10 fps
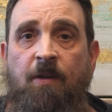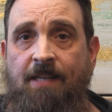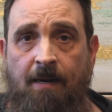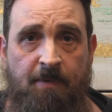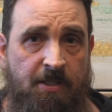We
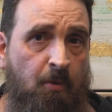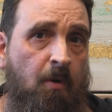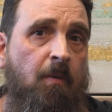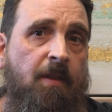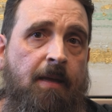set up a
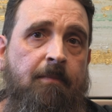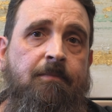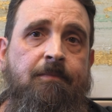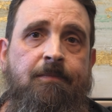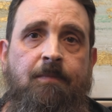tour with
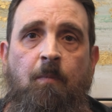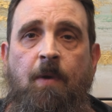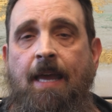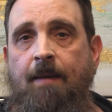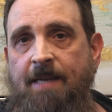them.
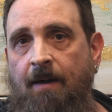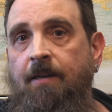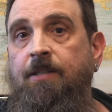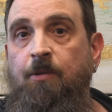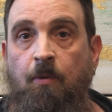We came down and